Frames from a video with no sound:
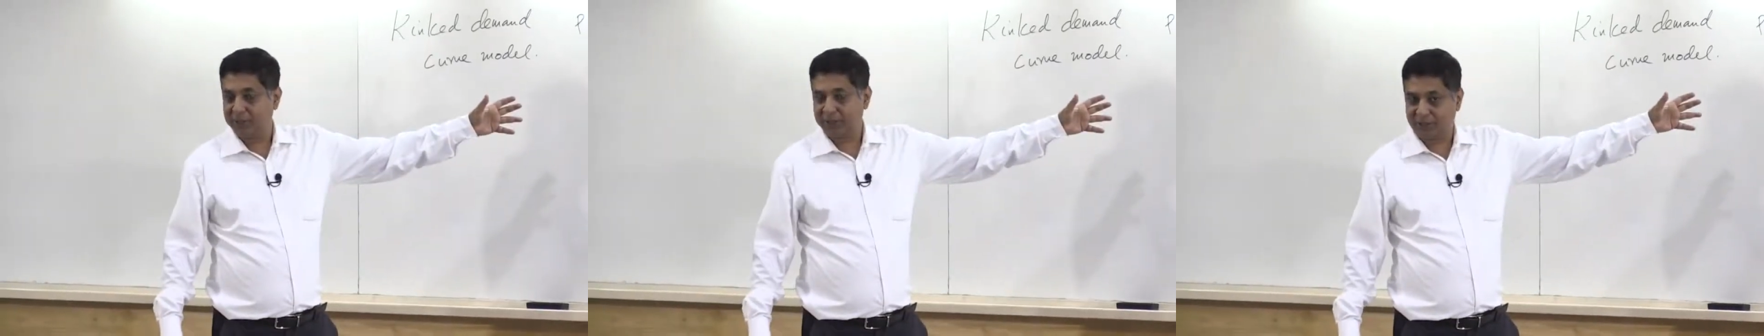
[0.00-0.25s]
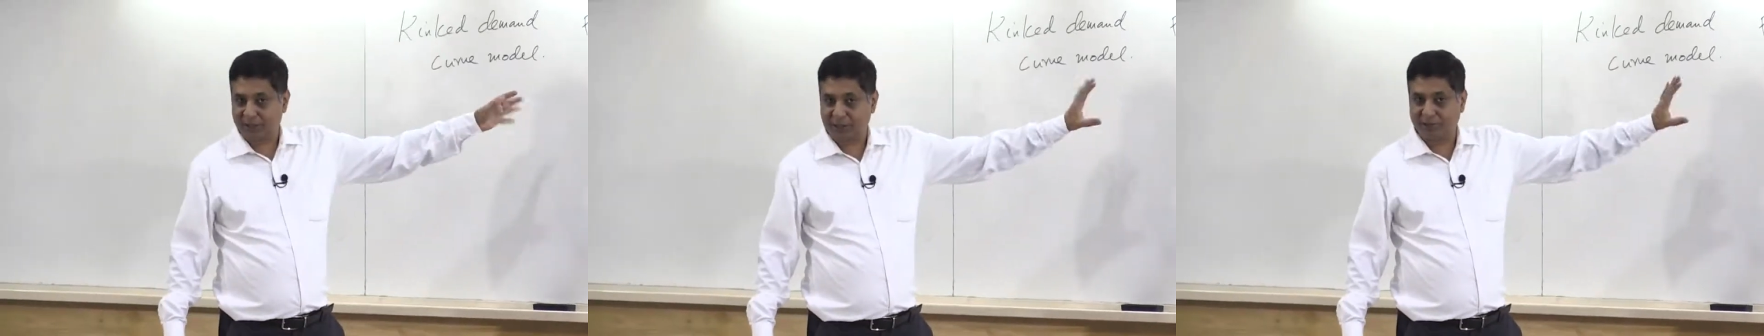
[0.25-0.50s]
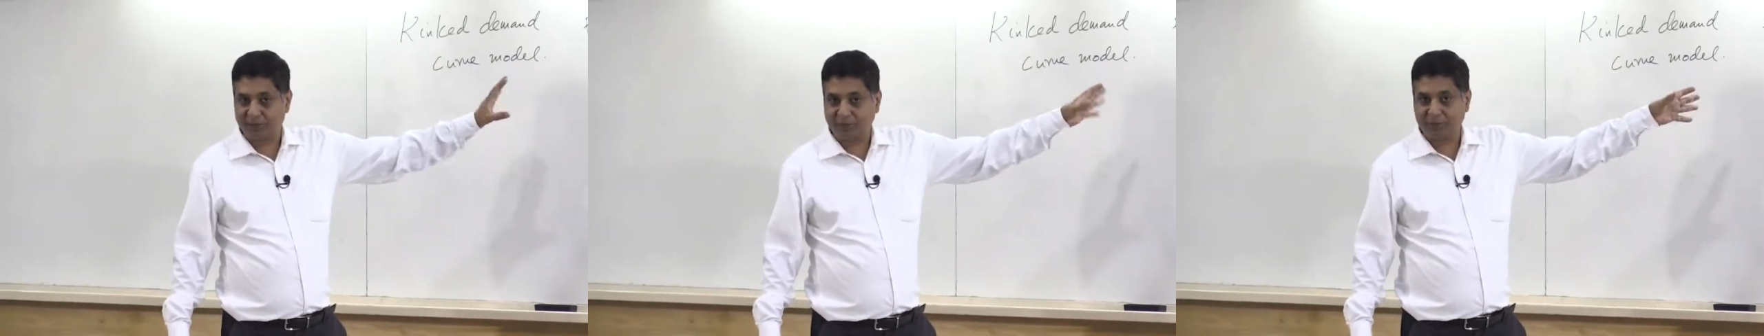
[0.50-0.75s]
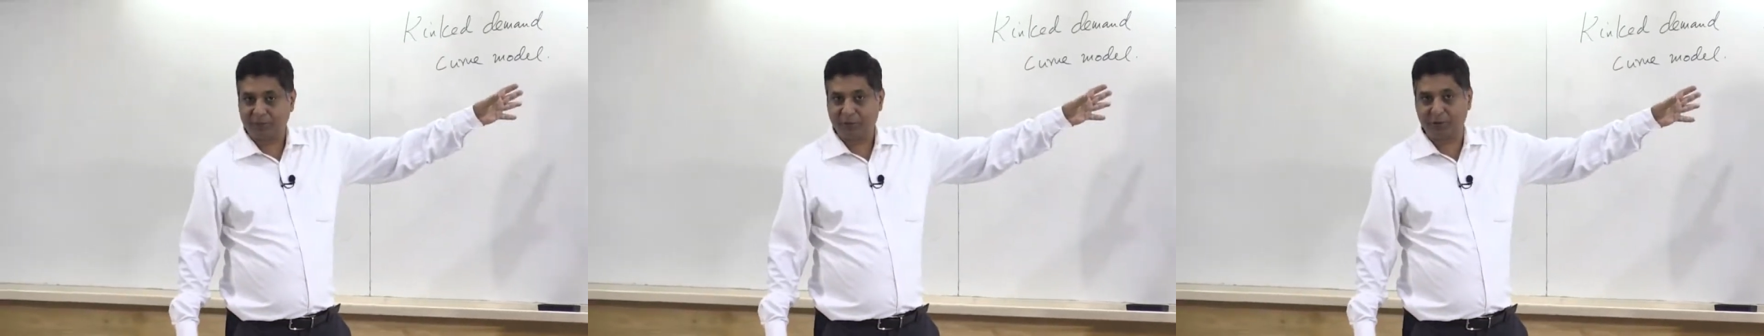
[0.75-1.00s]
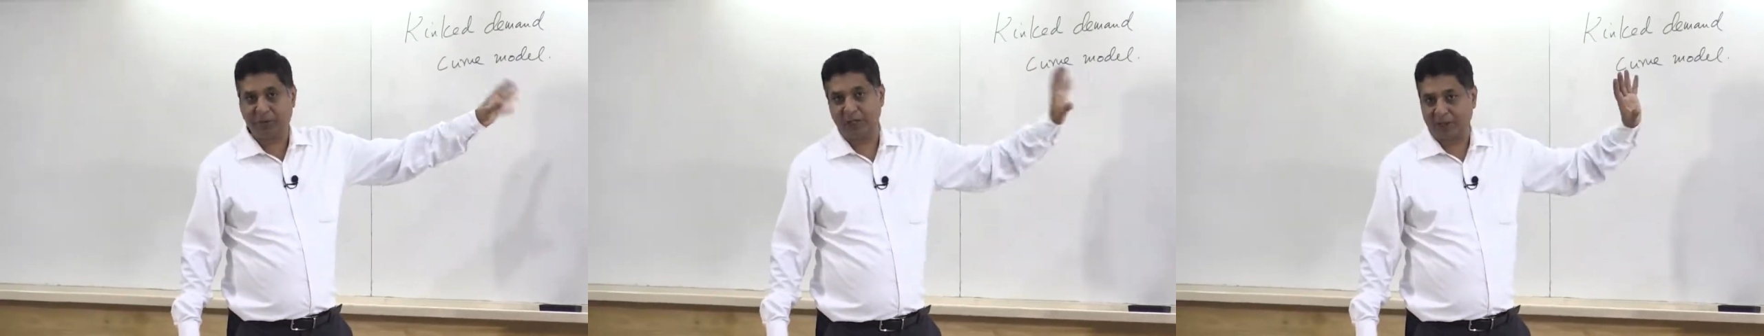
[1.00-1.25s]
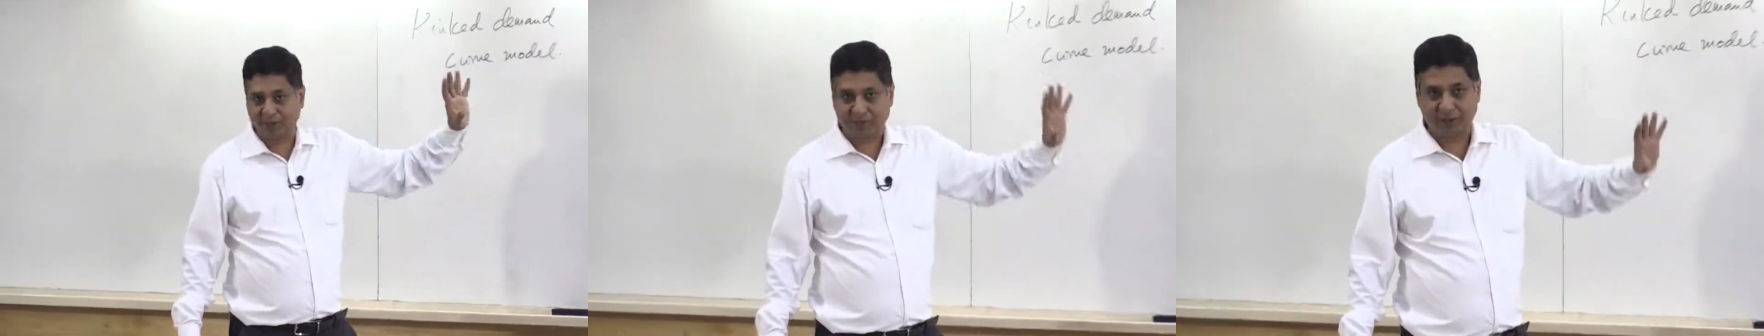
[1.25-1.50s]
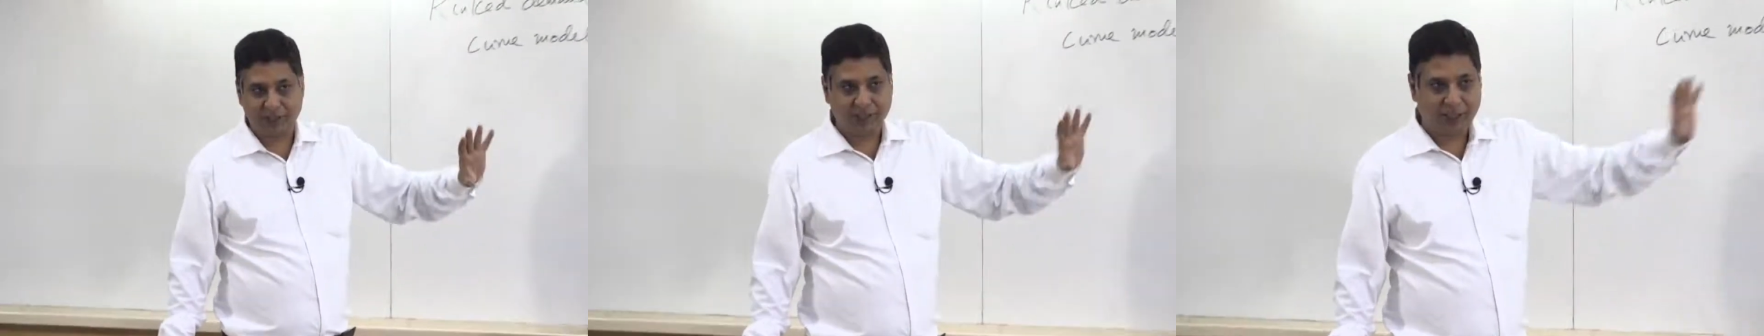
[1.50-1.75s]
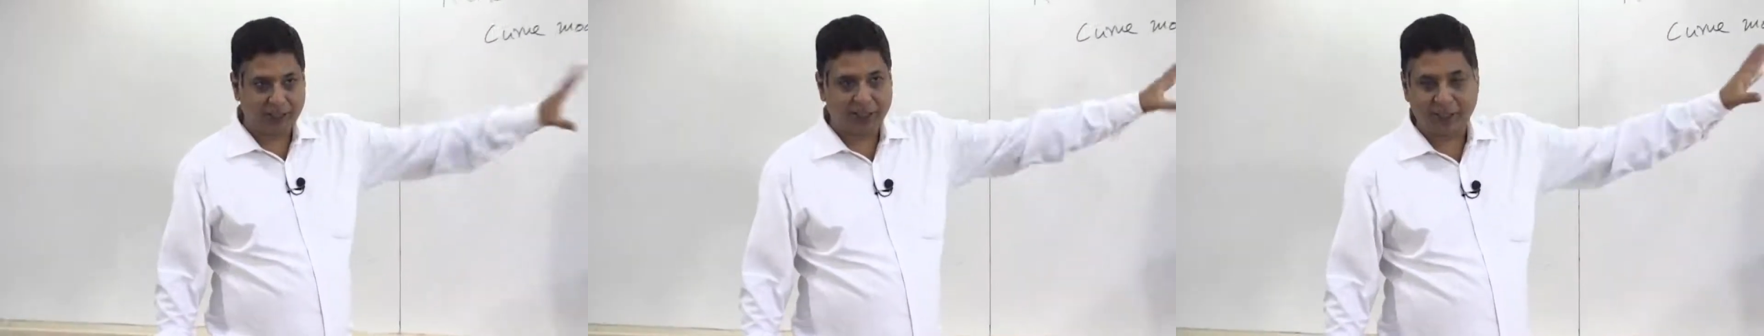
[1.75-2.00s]
such a firm would behave.
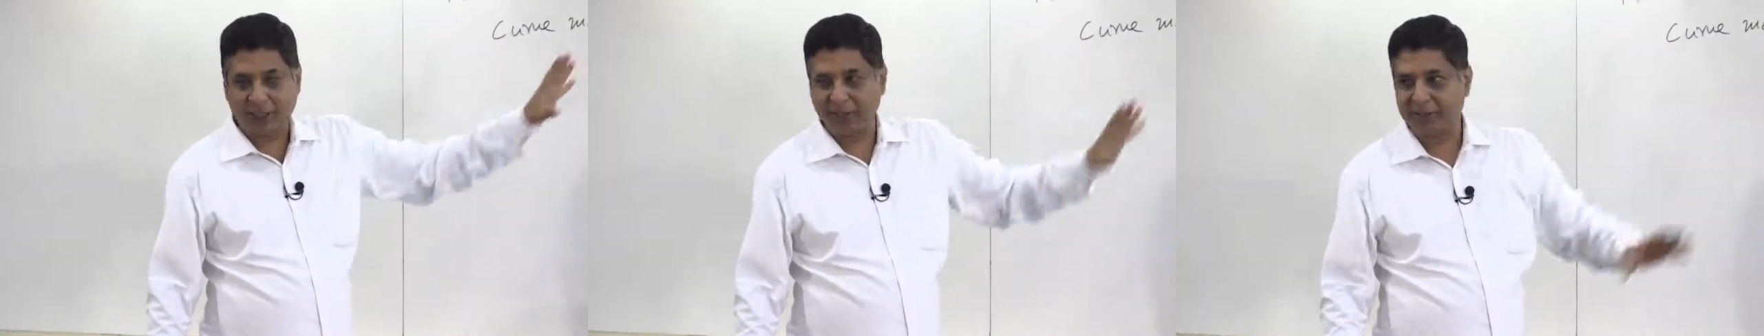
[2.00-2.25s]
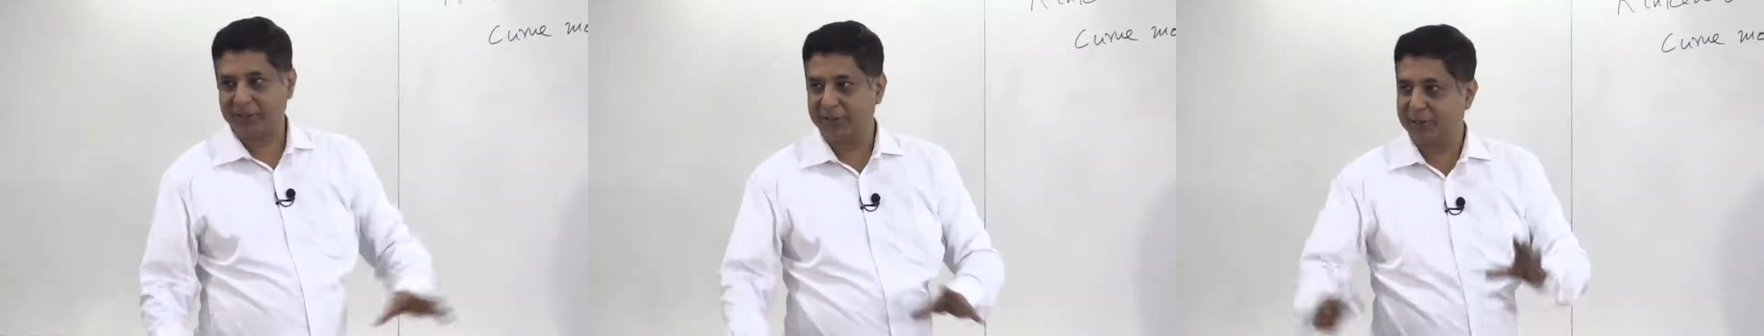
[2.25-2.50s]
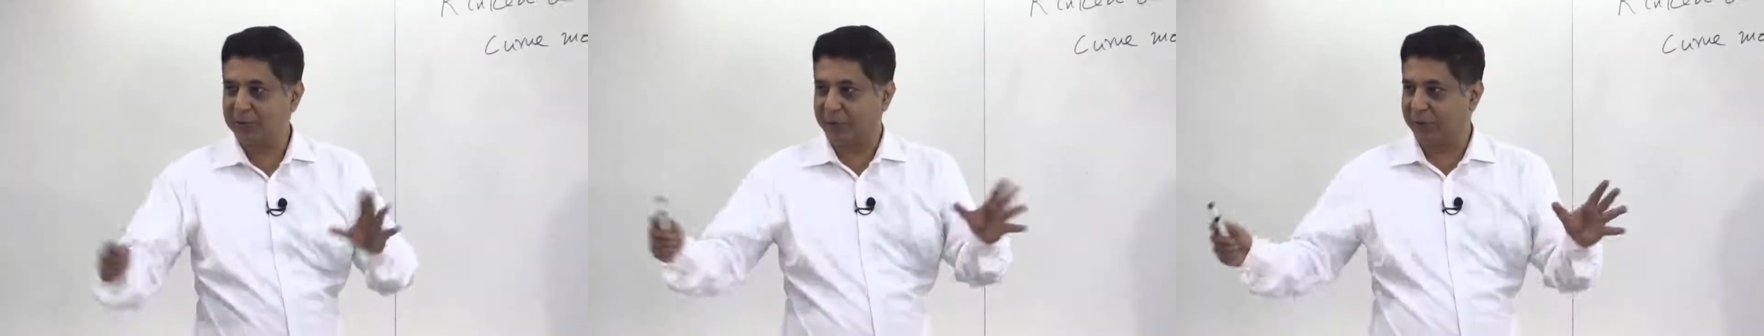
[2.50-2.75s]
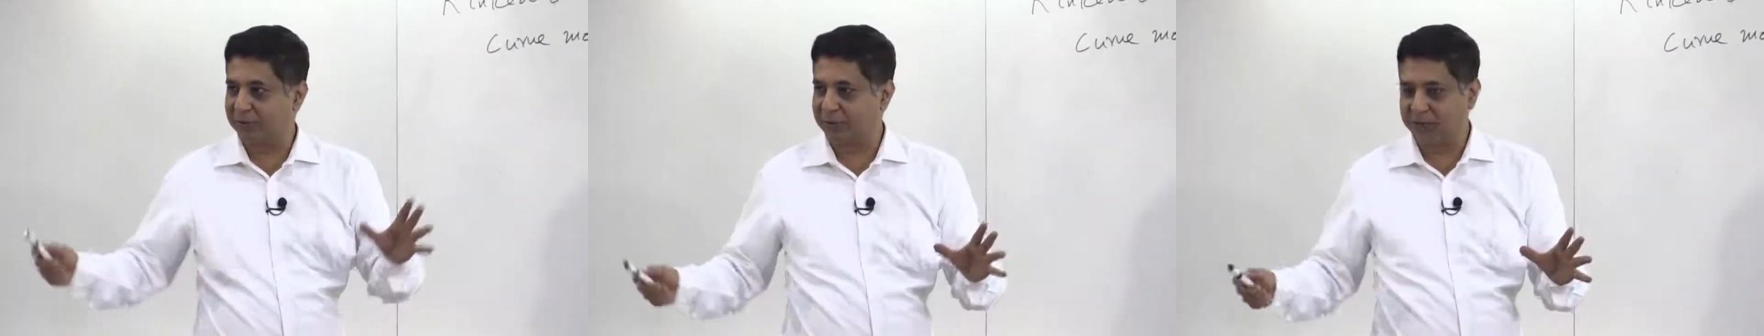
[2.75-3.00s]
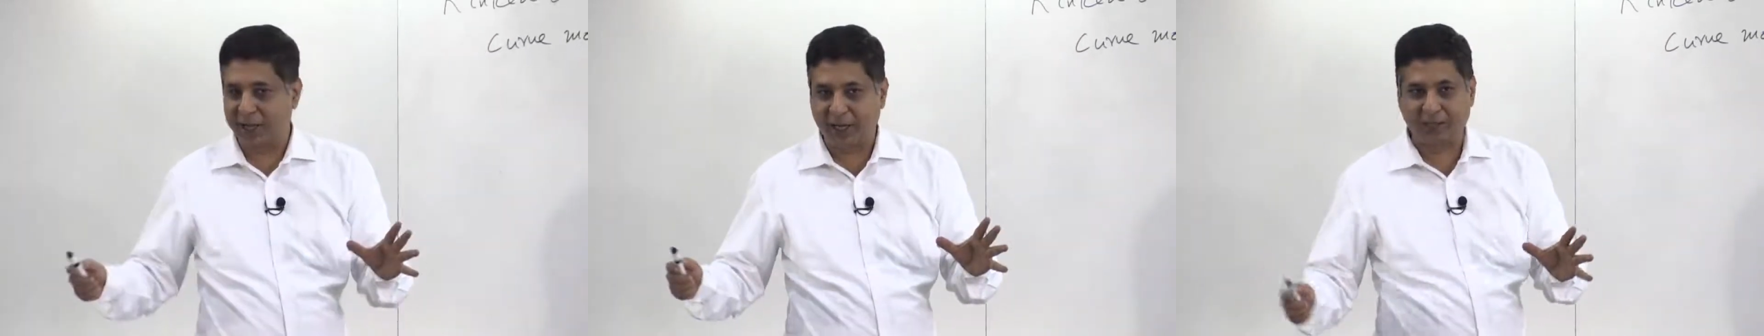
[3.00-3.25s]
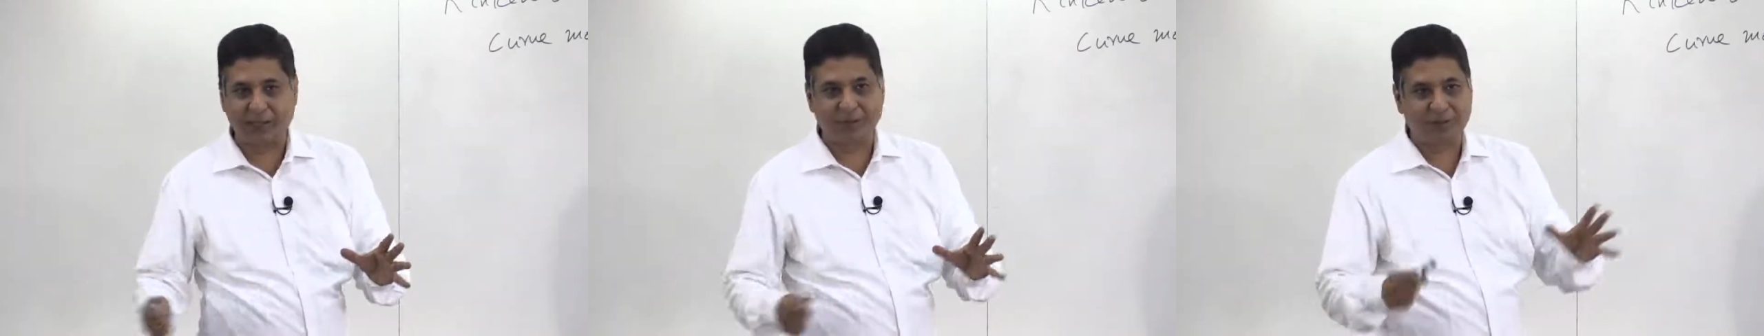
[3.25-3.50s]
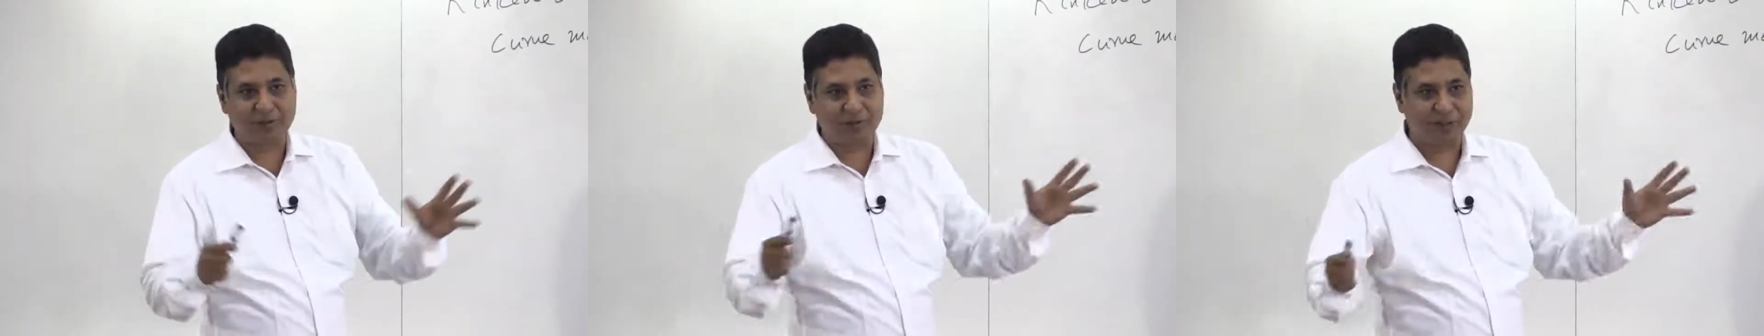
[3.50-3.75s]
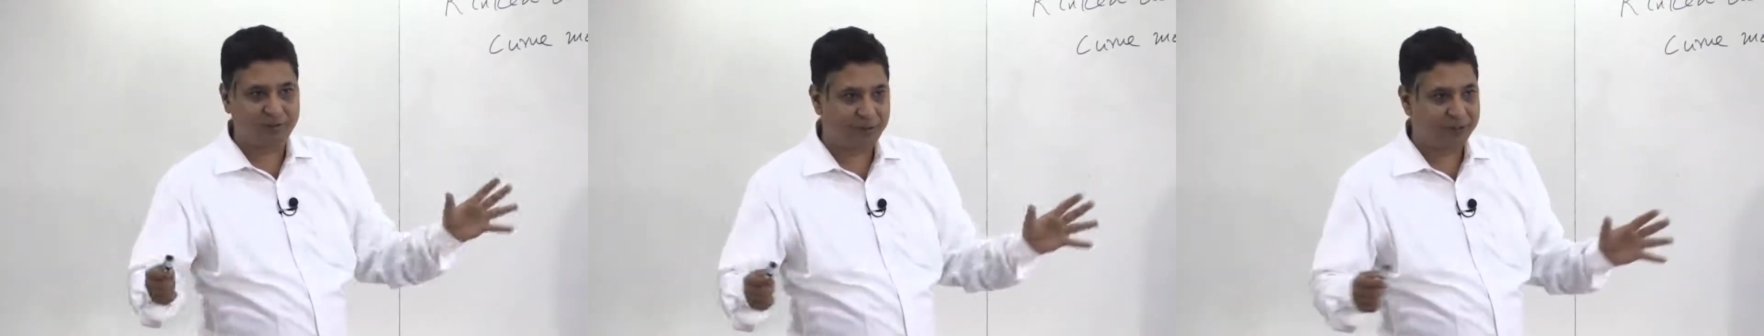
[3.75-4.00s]
And again, this is one of the diagrams which
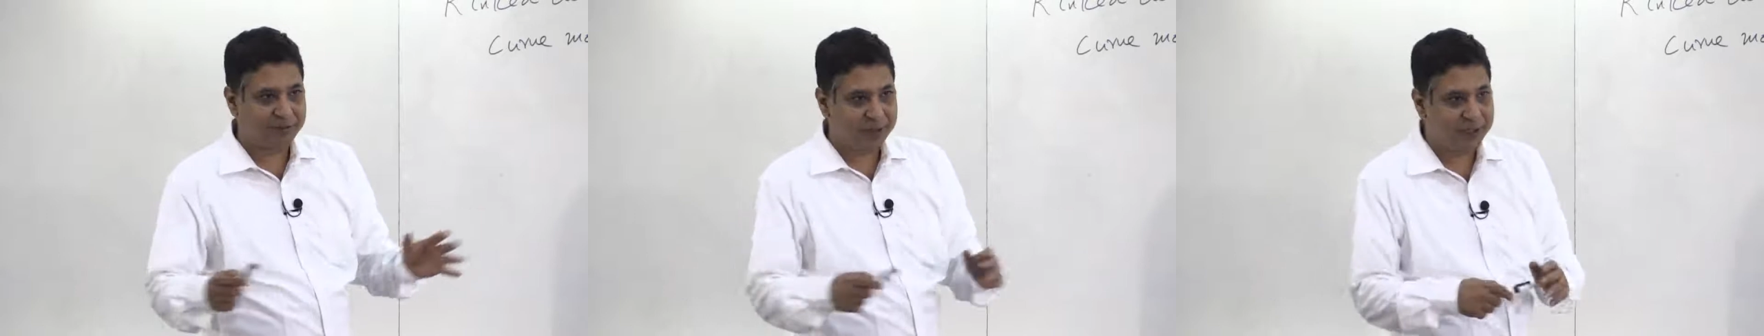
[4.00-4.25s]
I find very